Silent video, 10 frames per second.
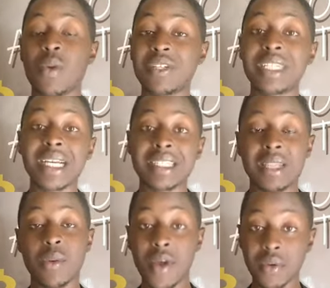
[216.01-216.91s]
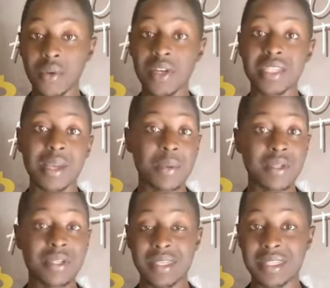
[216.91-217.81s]
Contacted the OneCoin
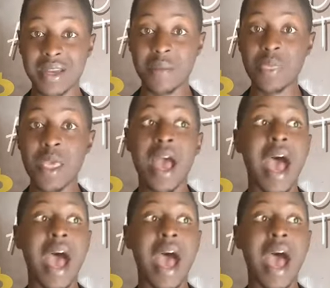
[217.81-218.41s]
support system